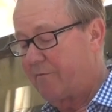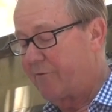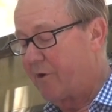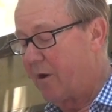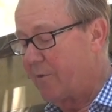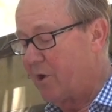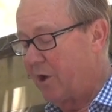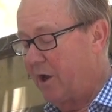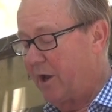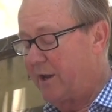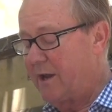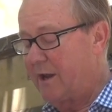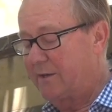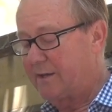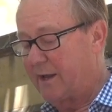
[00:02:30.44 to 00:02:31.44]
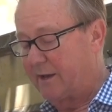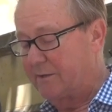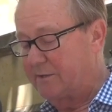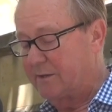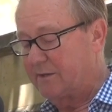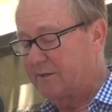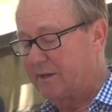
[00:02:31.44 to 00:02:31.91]
From early
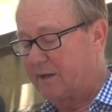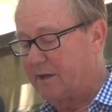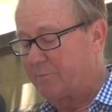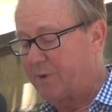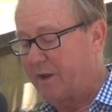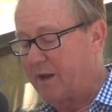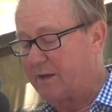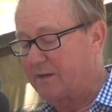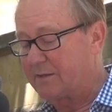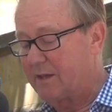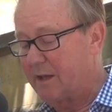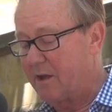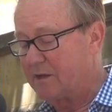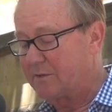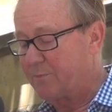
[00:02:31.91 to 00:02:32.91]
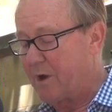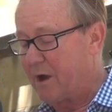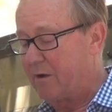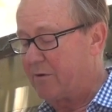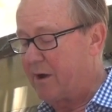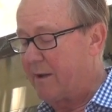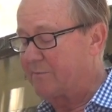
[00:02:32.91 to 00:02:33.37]
intelligence, it appears those
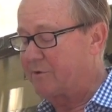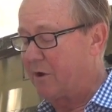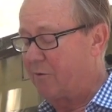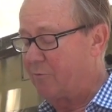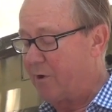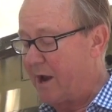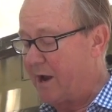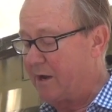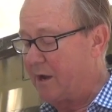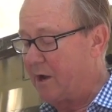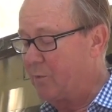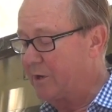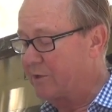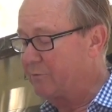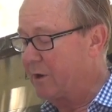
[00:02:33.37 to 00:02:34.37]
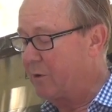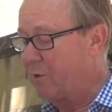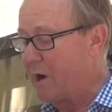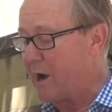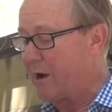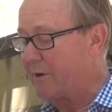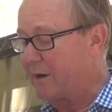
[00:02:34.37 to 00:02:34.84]
programs on radio which
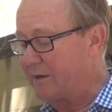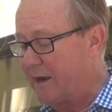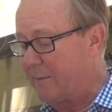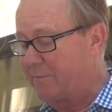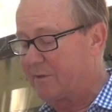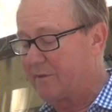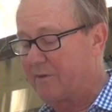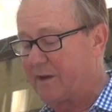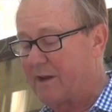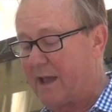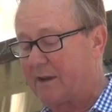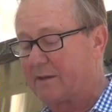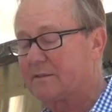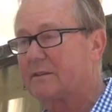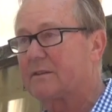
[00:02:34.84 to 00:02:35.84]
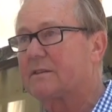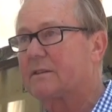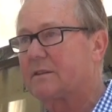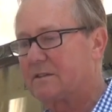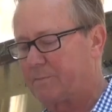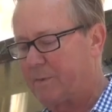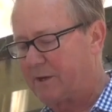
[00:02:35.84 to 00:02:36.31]
require a depth of analysis,
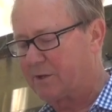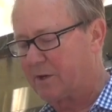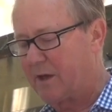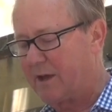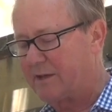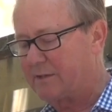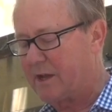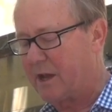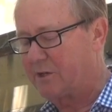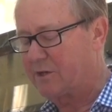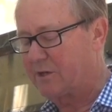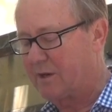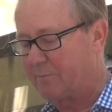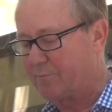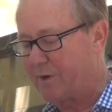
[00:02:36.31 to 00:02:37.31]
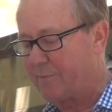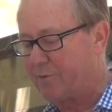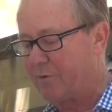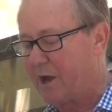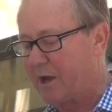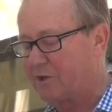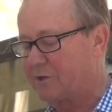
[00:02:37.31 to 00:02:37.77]
specialisation and
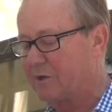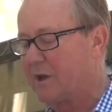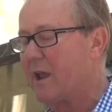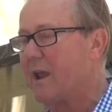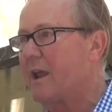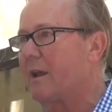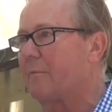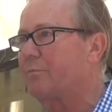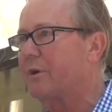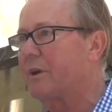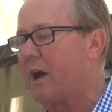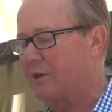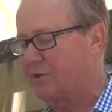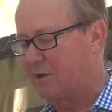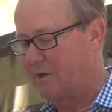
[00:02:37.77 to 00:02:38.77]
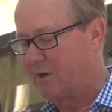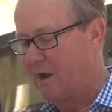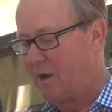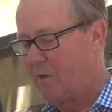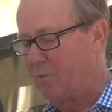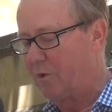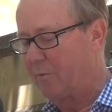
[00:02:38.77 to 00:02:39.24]
preparation in production
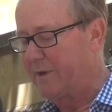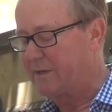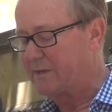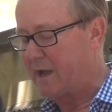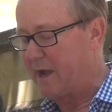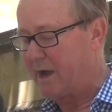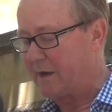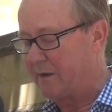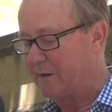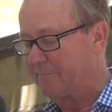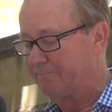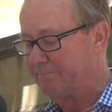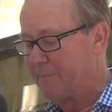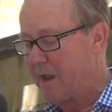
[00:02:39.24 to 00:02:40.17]
will be targeted.